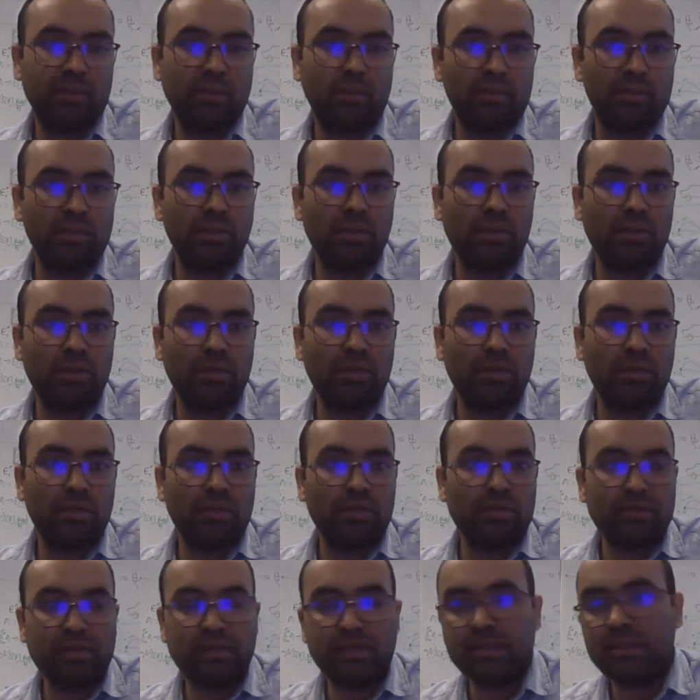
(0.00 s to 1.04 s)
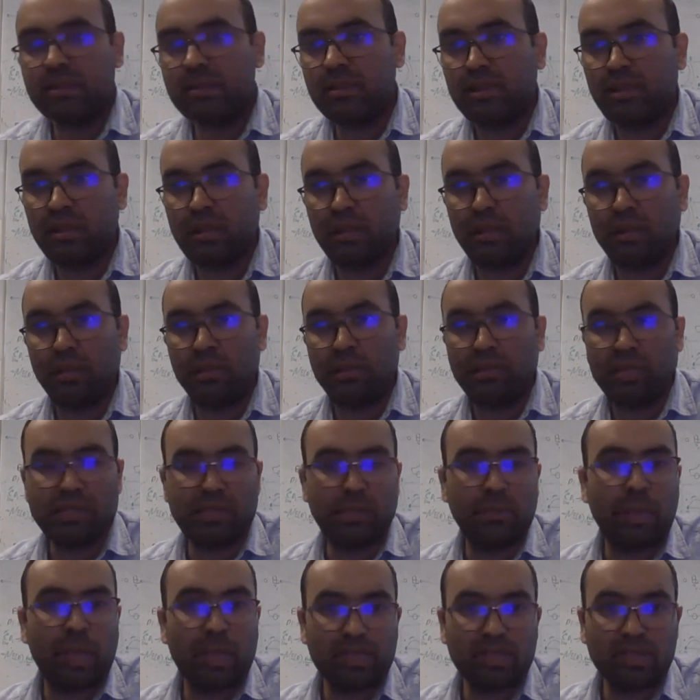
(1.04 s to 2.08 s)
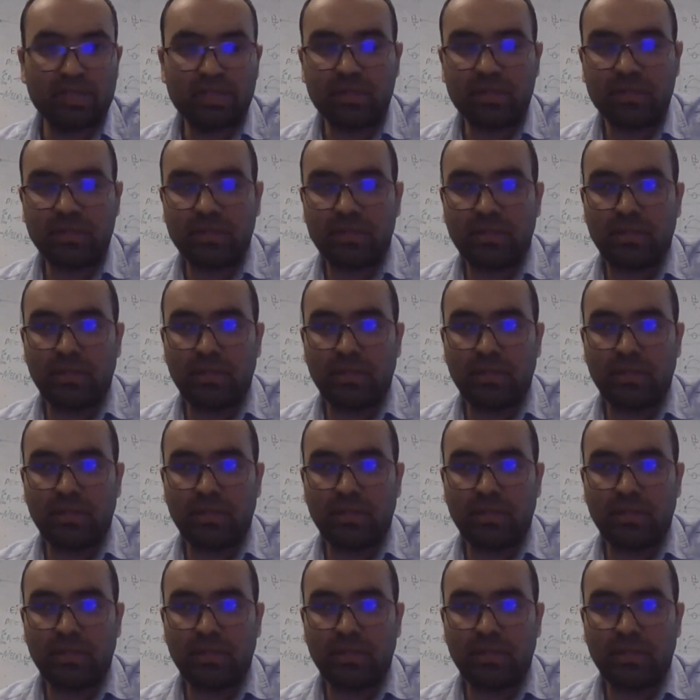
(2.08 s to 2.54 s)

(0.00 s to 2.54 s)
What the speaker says: cross 256 pixel patches